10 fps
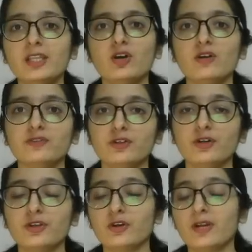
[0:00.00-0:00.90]
of
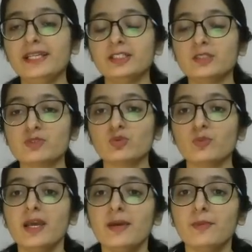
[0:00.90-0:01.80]
your items, so
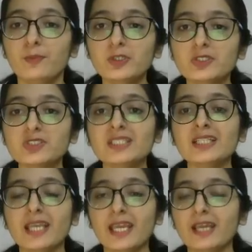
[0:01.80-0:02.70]

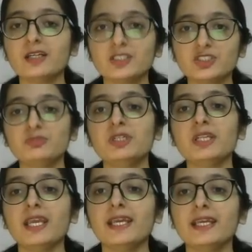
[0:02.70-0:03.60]
person A, customer
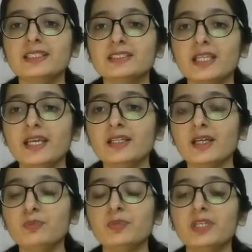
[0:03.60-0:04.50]
A is in
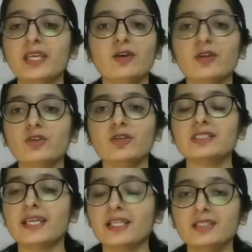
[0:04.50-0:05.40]
company A, you can
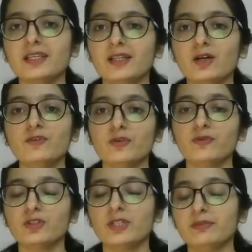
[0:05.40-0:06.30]
say anything now
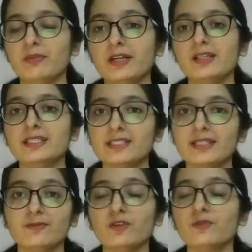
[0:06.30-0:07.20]
for that matter. Let's
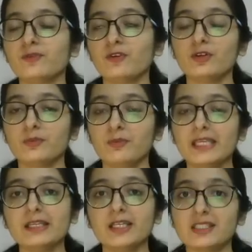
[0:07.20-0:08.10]
say for
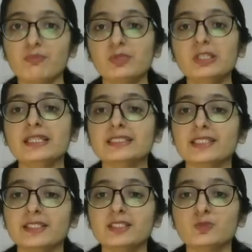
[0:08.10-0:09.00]
making it simple, let's
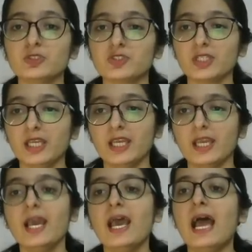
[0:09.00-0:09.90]
say it is person
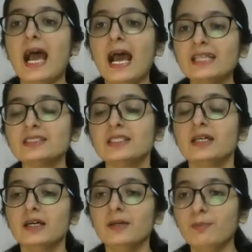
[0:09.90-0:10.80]
A has a